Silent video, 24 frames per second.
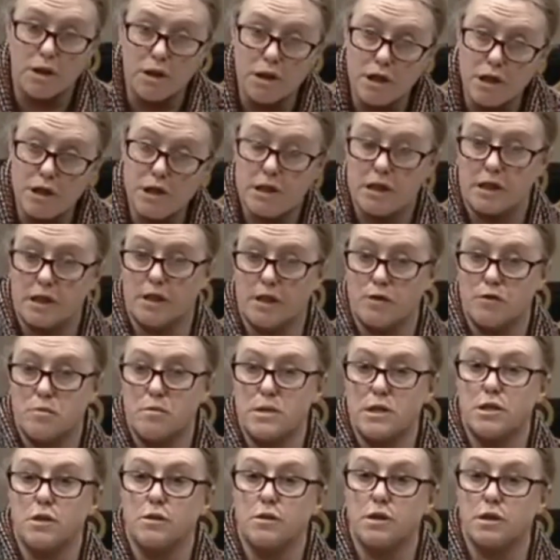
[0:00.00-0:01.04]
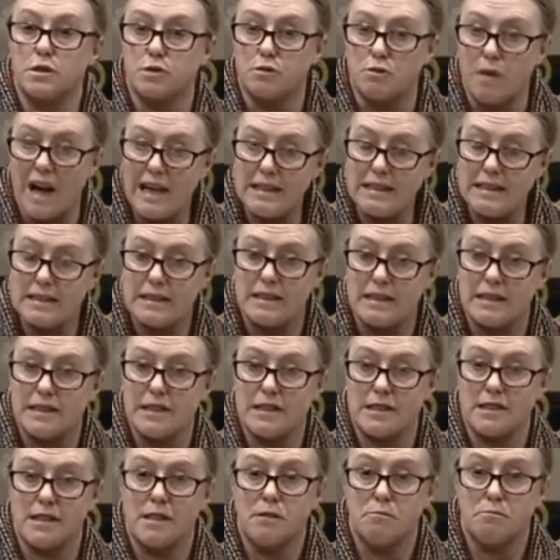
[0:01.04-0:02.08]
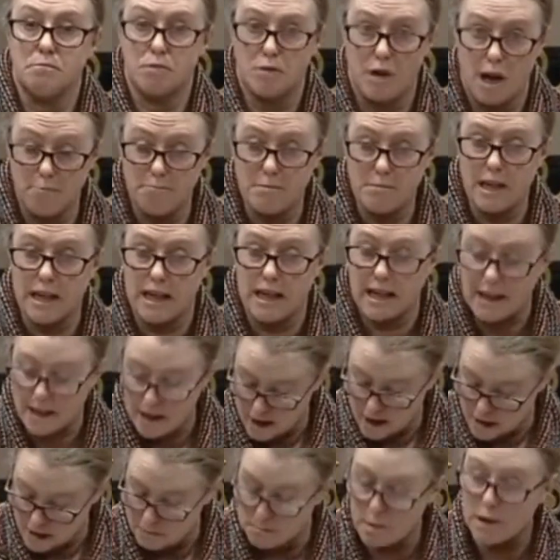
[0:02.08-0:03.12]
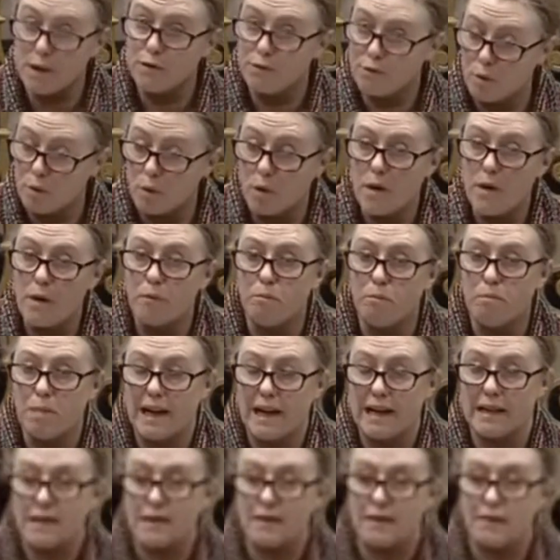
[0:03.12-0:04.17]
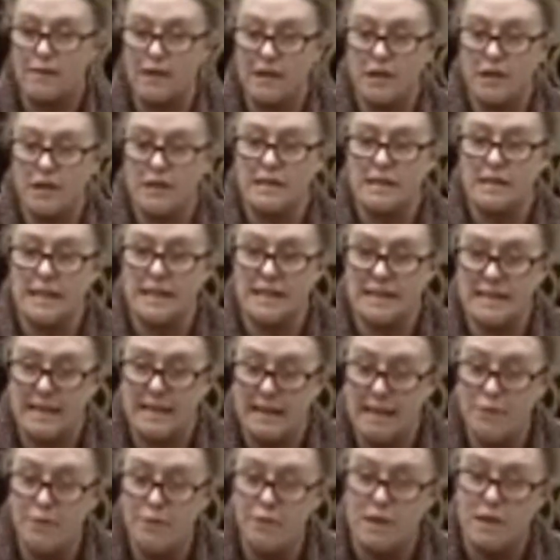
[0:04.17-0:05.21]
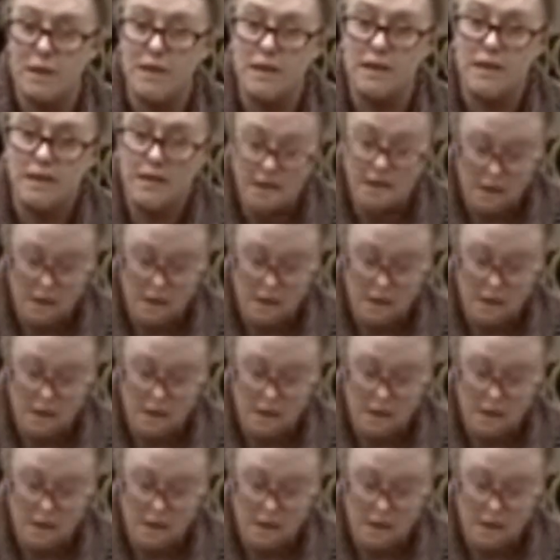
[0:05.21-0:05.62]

urge the government to address this promptly before the ban on evictions is lifted,